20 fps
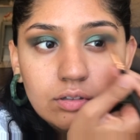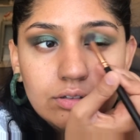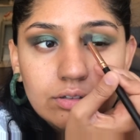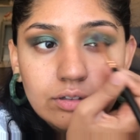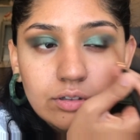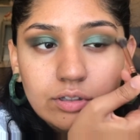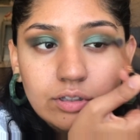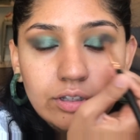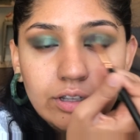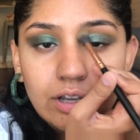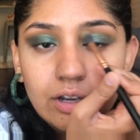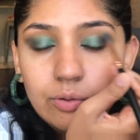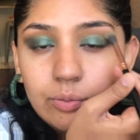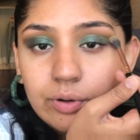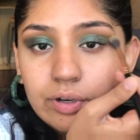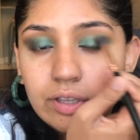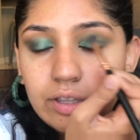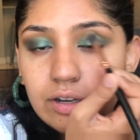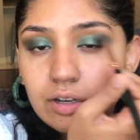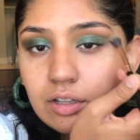So yeah, we're
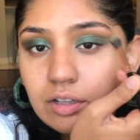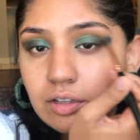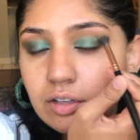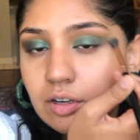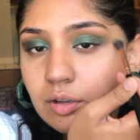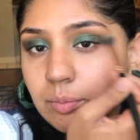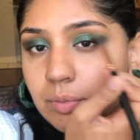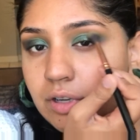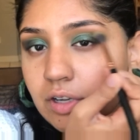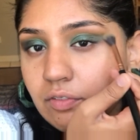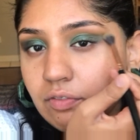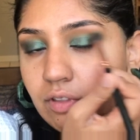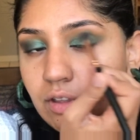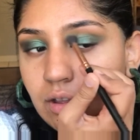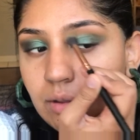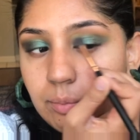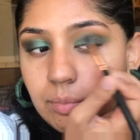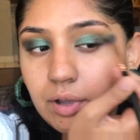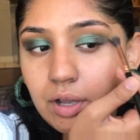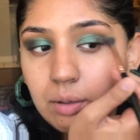getting a little bit of the
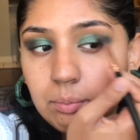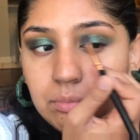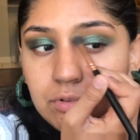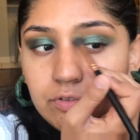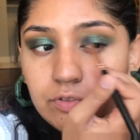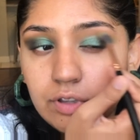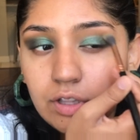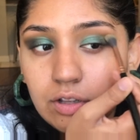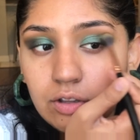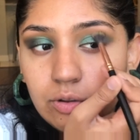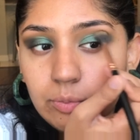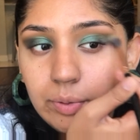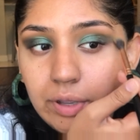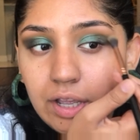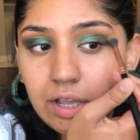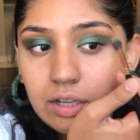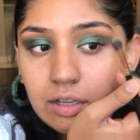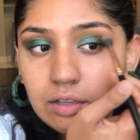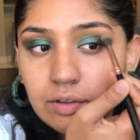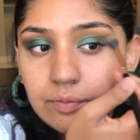pop of yellow
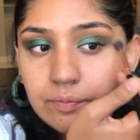back.